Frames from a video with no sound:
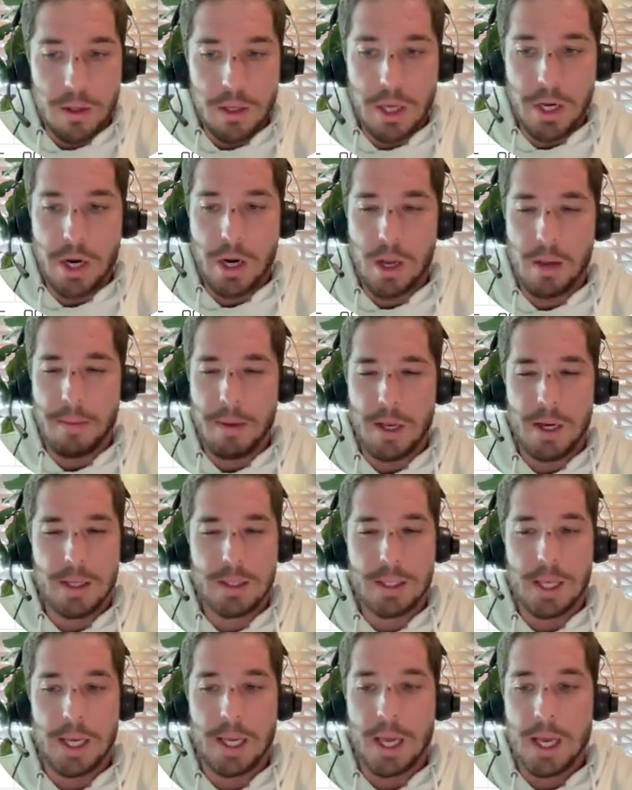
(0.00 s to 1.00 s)
You know what I mean?
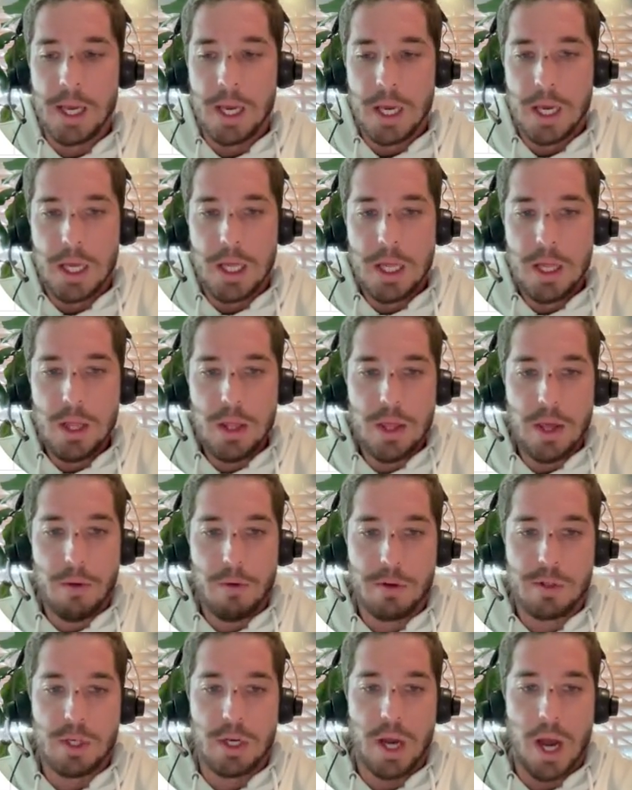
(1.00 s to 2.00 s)
It's like
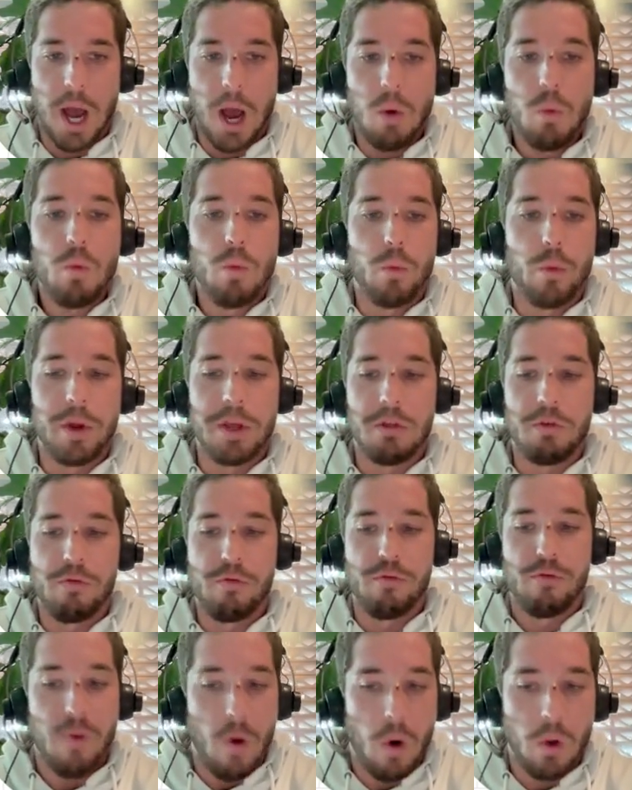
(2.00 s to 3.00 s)
there is an outreach
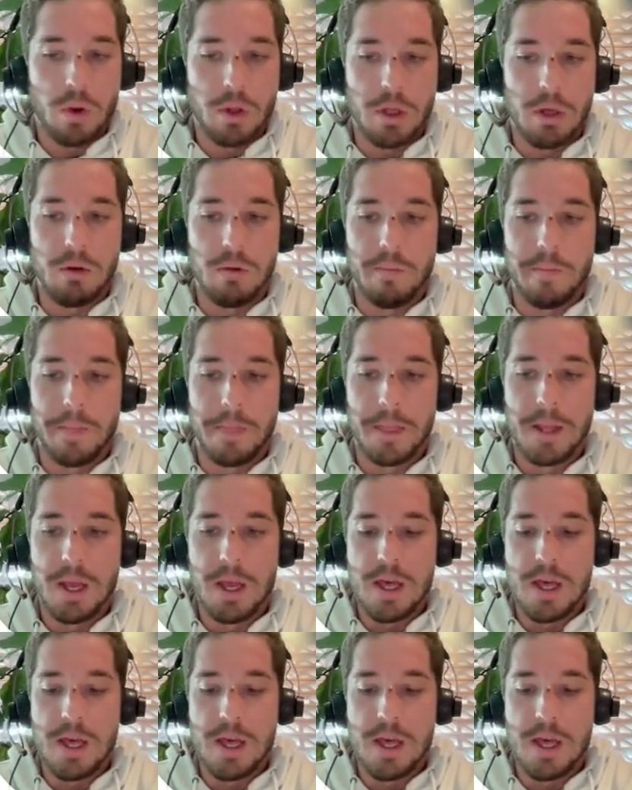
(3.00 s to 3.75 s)
volume